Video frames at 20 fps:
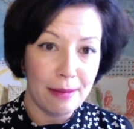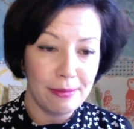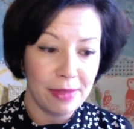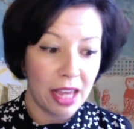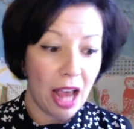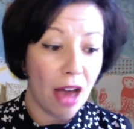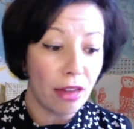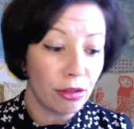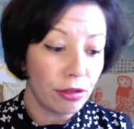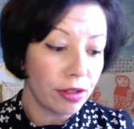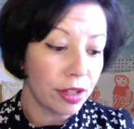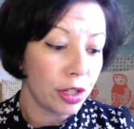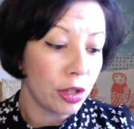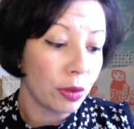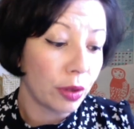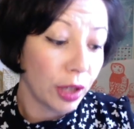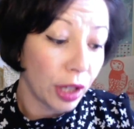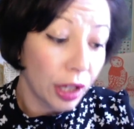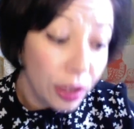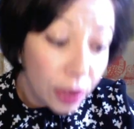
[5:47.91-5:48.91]
The other thing
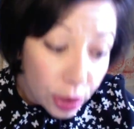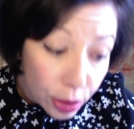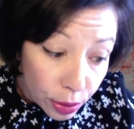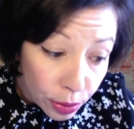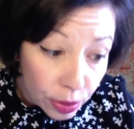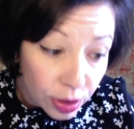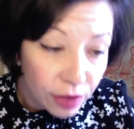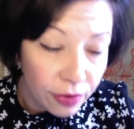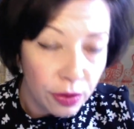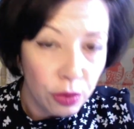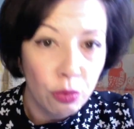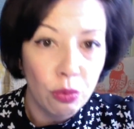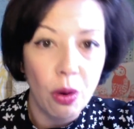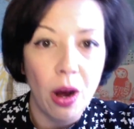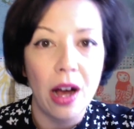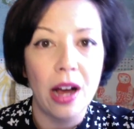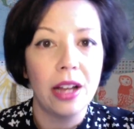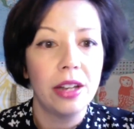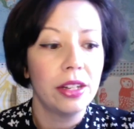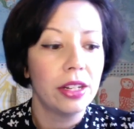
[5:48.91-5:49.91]
you could use if you
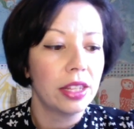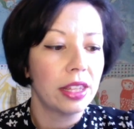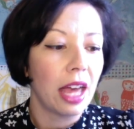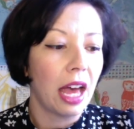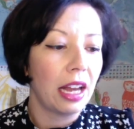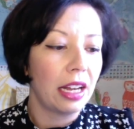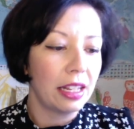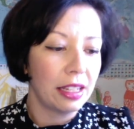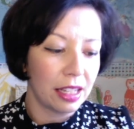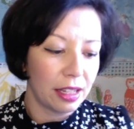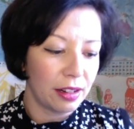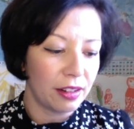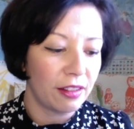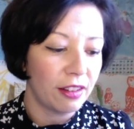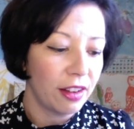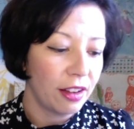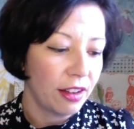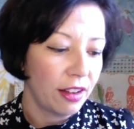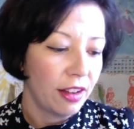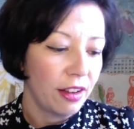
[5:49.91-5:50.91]
want that isn't
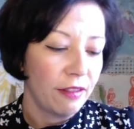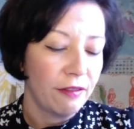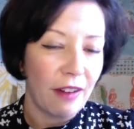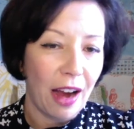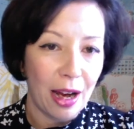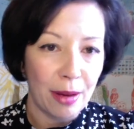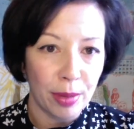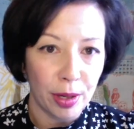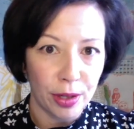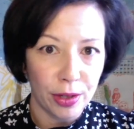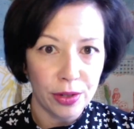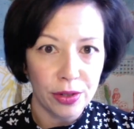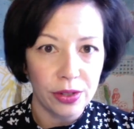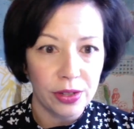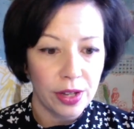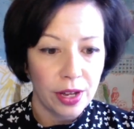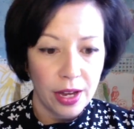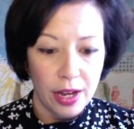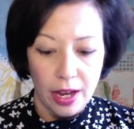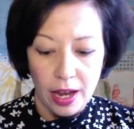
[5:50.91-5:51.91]
fibers